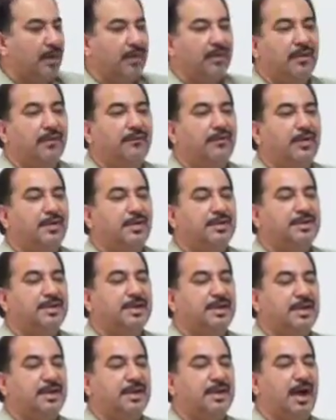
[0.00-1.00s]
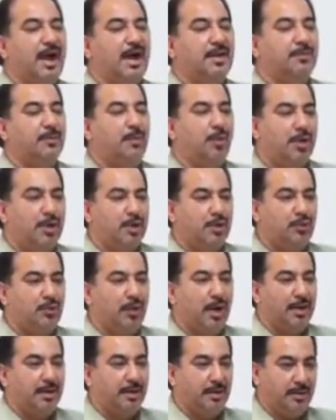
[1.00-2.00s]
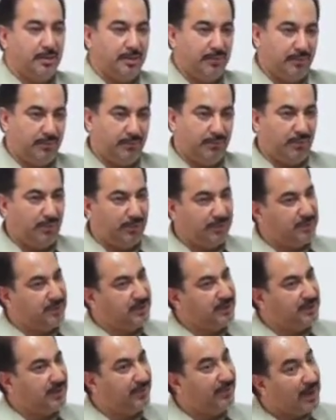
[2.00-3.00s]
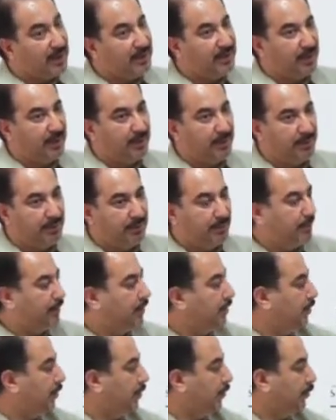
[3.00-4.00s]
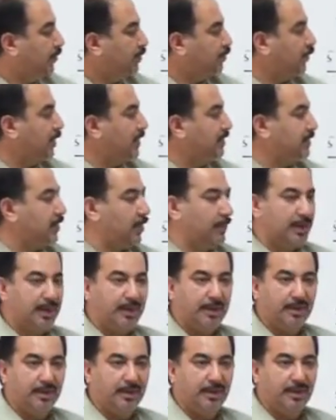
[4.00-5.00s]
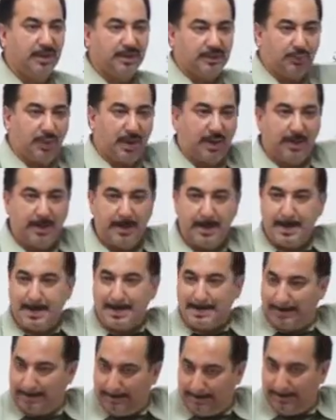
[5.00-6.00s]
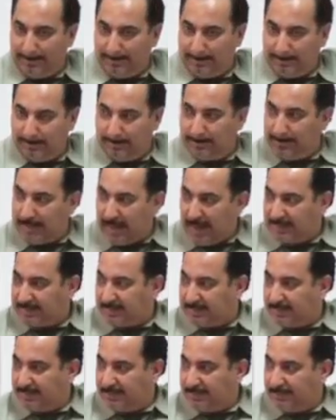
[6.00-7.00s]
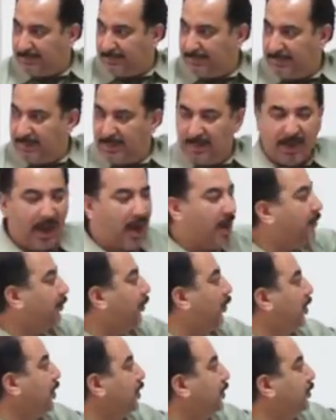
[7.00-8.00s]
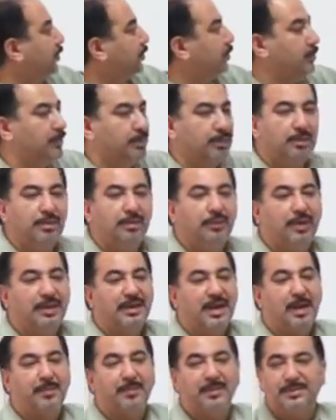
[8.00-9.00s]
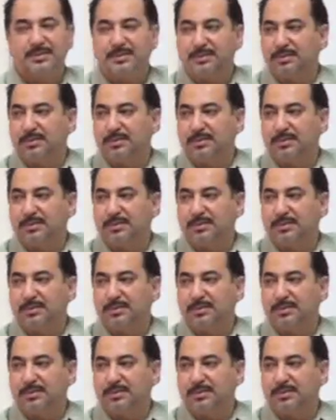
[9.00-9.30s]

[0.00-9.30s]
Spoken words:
The velocity at point 1, velocity is a vector. Which way is going? This way. Yes? At point 2, what happened?